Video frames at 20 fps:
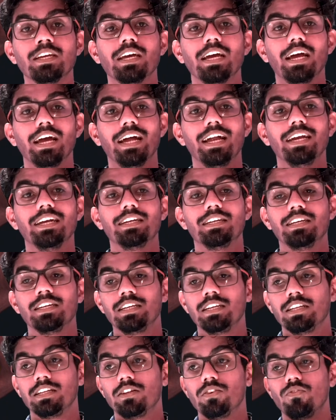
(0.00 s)
and
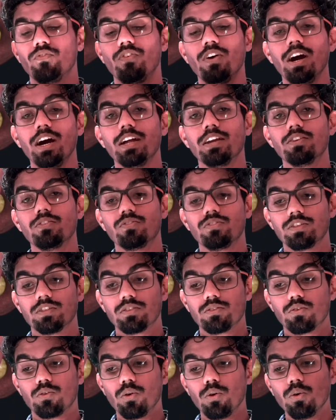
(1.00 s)
one
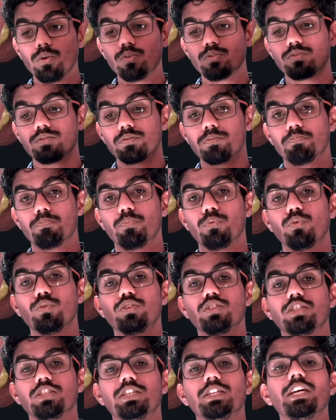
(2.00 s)
which goes
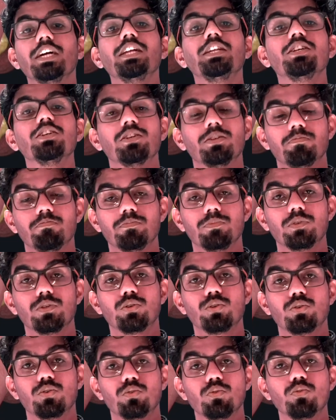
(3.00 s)
posterior
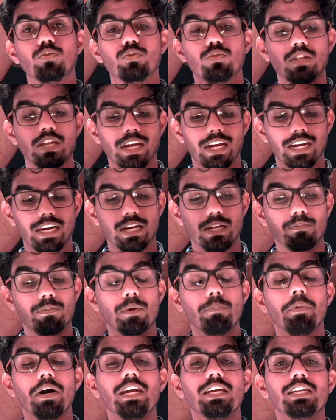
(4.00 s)
to the head of the
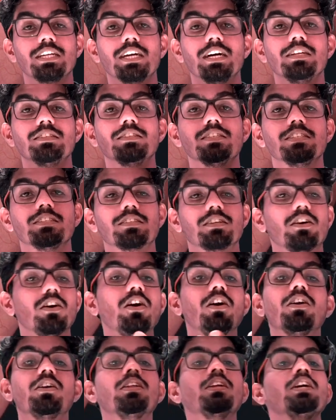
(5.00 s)
pancreas is
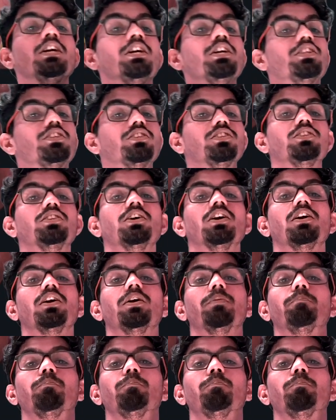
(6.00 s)
called the